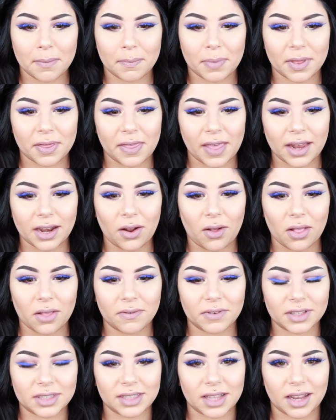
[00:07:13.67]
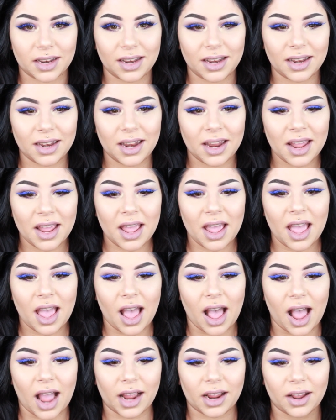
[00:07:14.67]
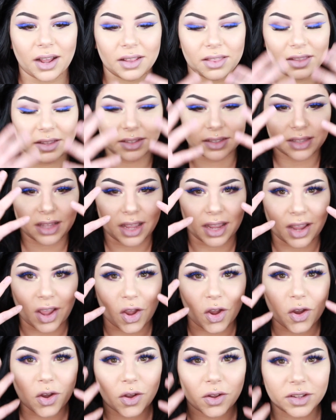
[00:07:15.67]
But then all of a sudden, I got this like